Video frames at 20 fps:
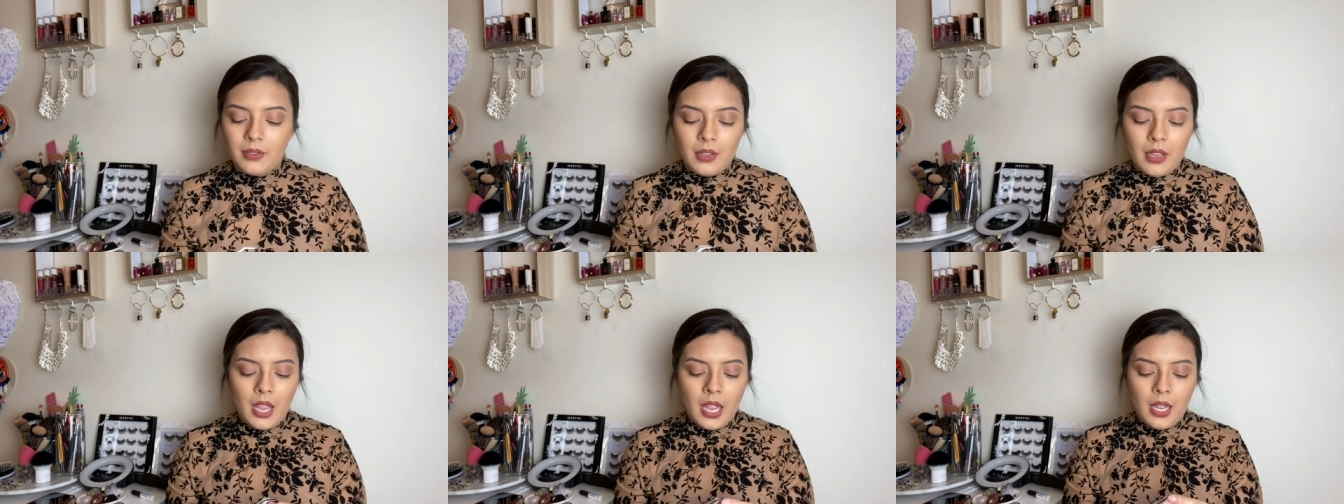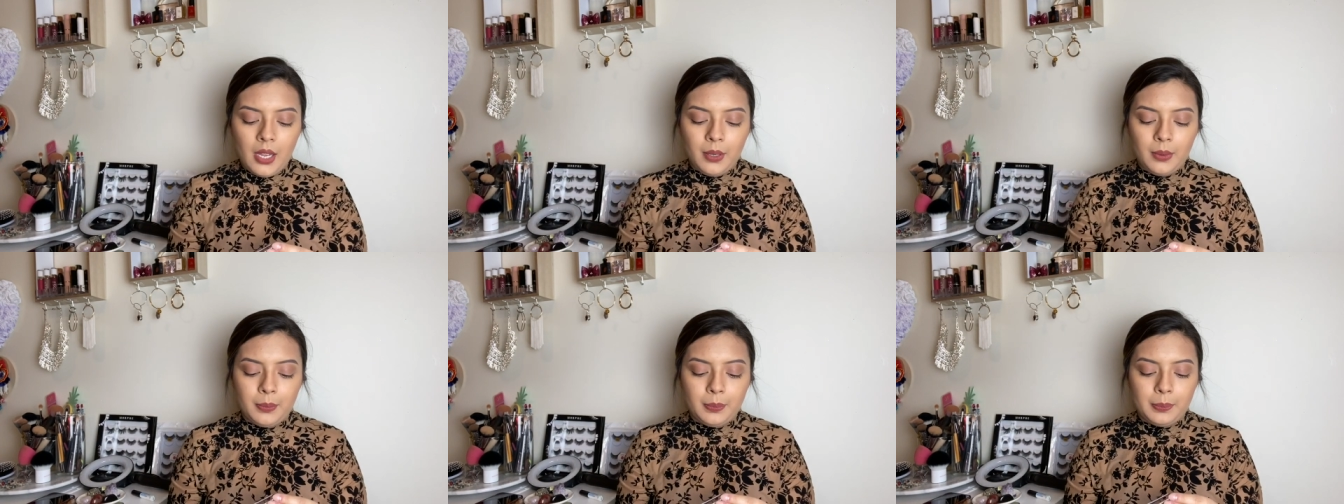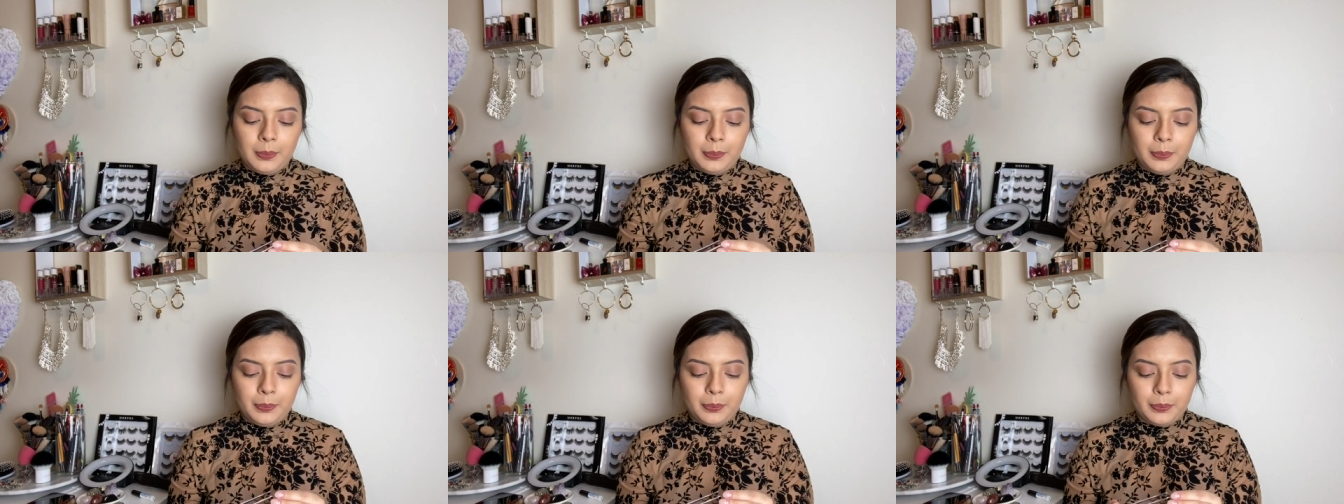
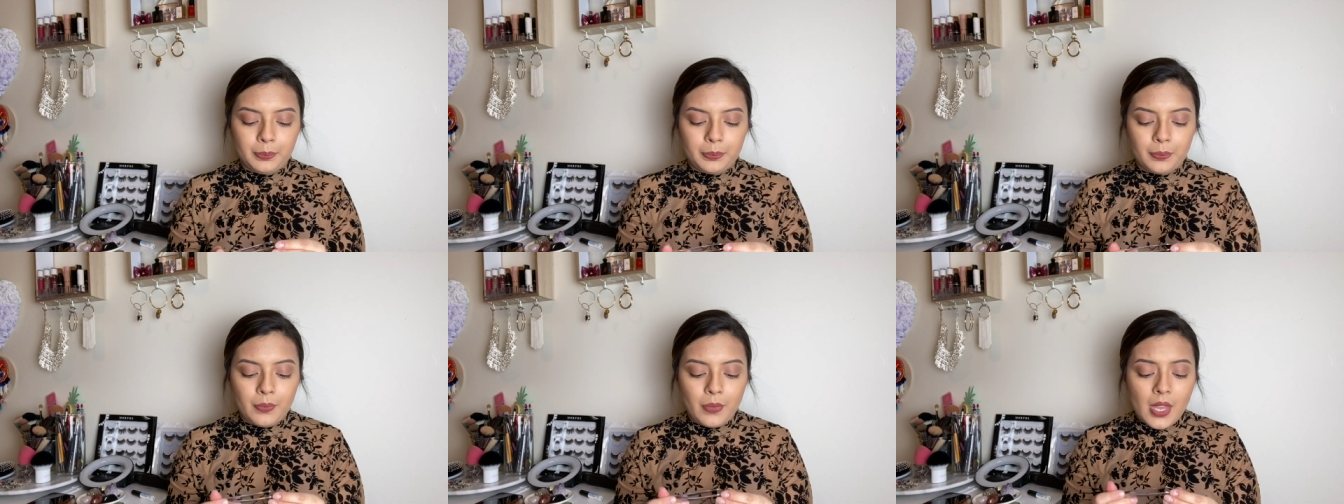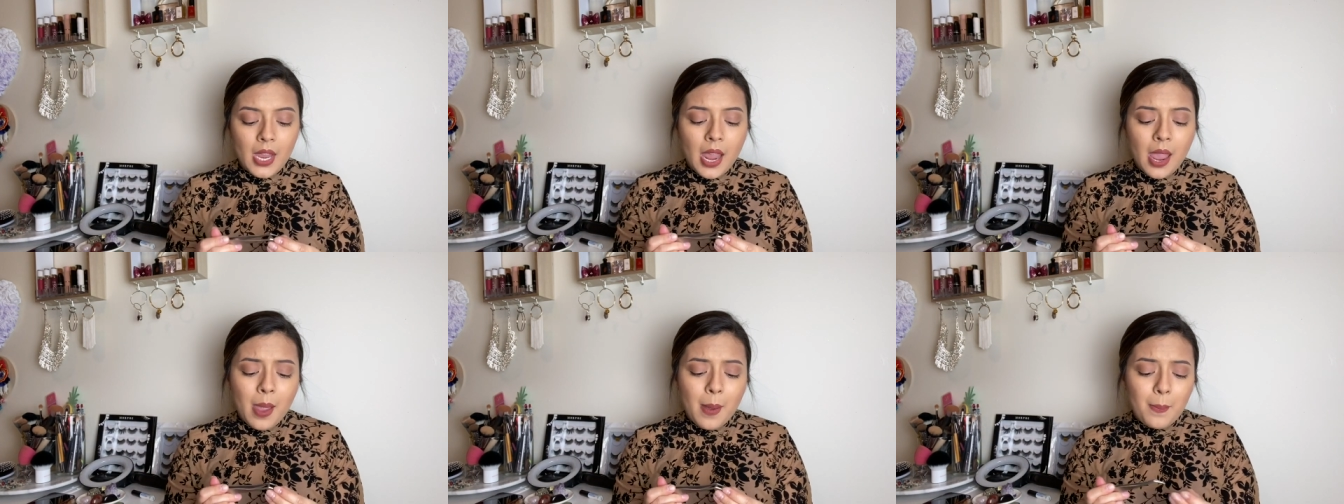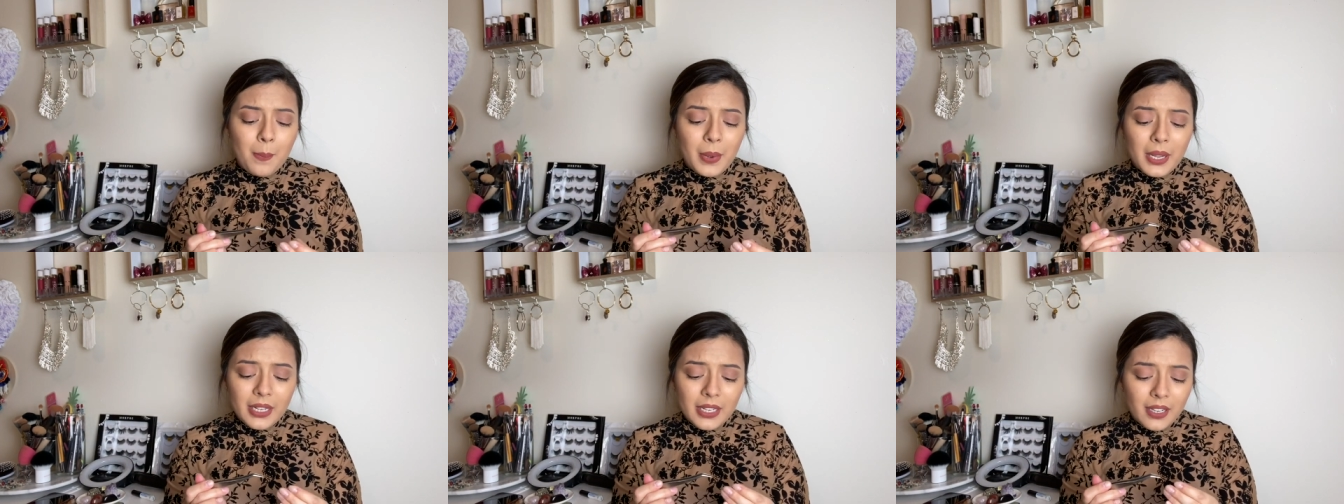um,
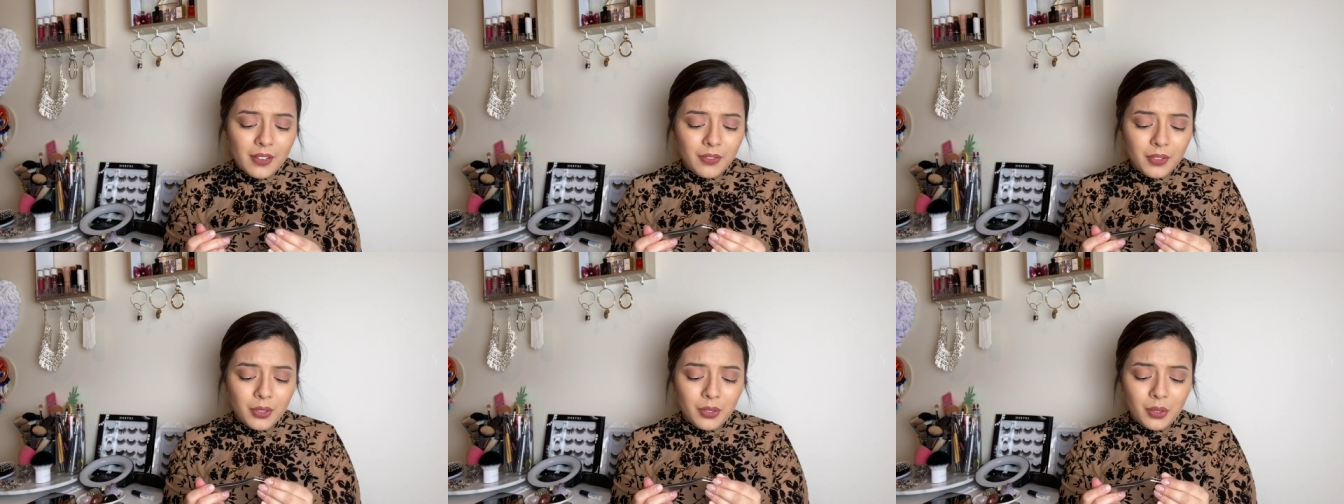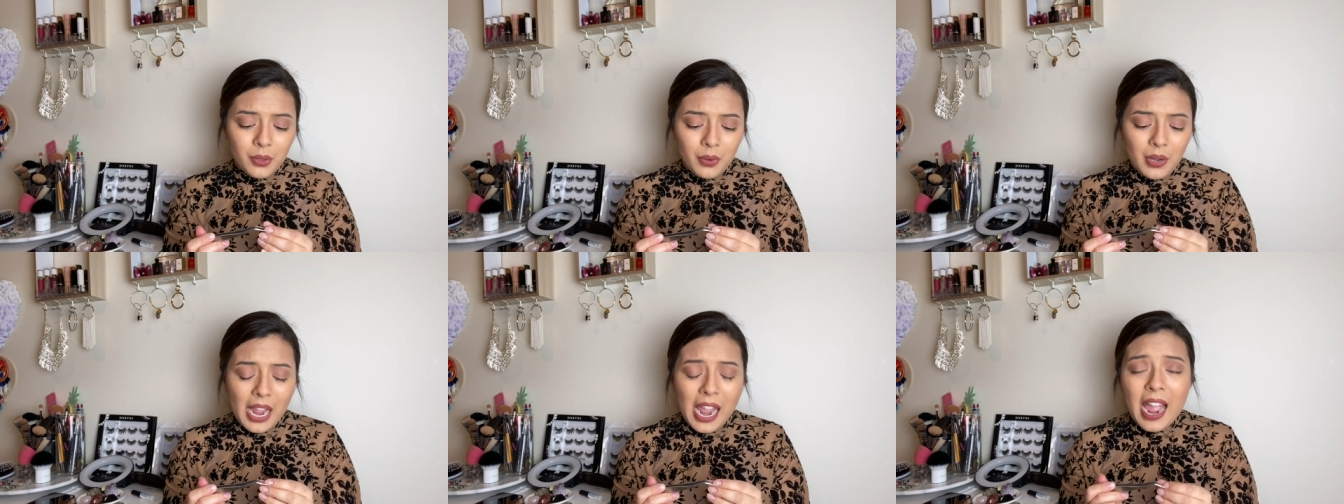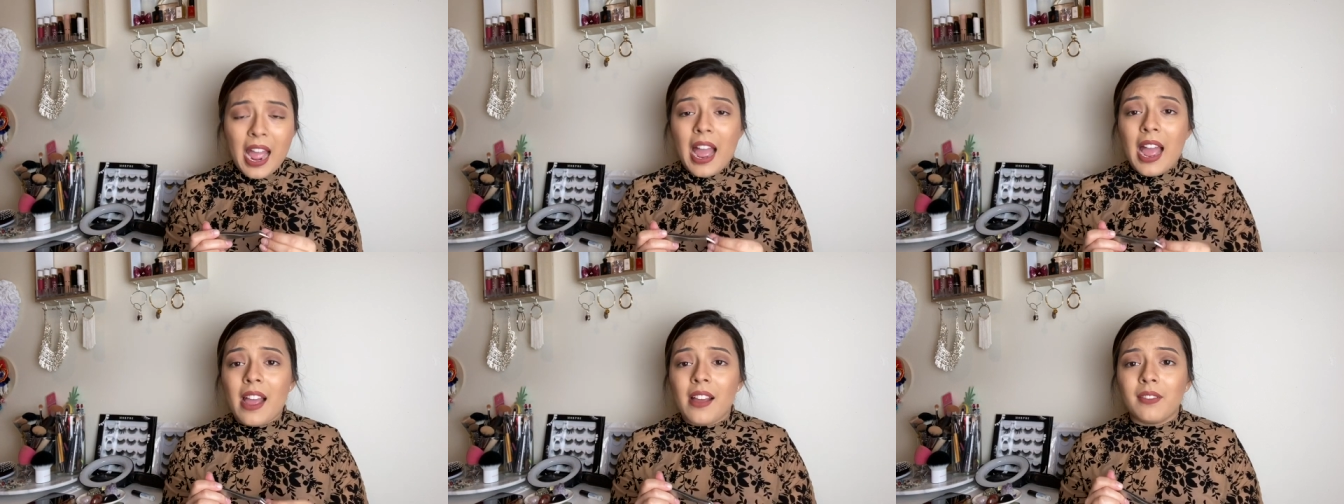but if you don't
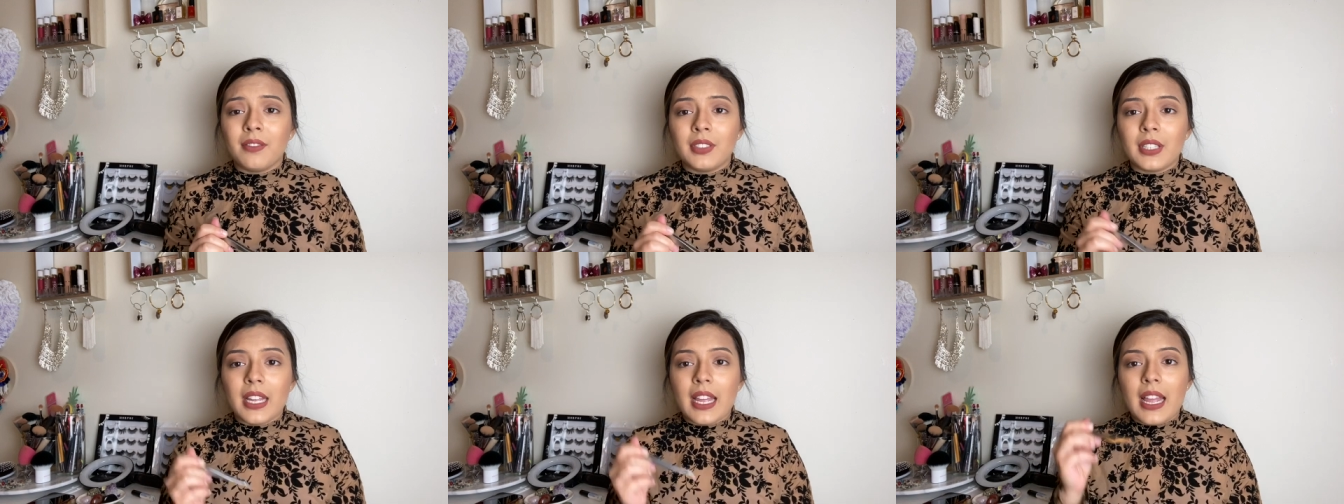have